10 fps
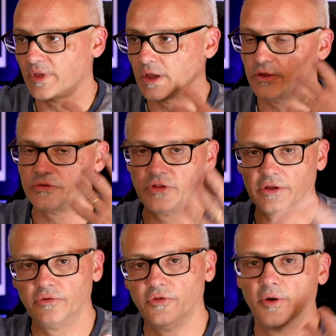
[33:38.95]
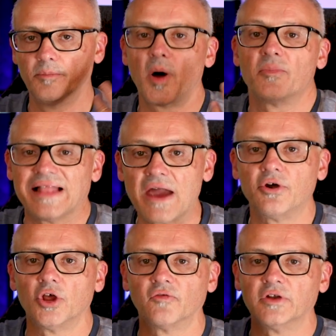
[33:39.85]
I guess, the
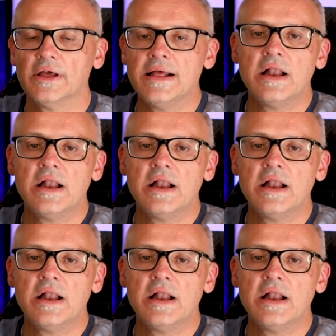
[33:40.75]
popularity of it.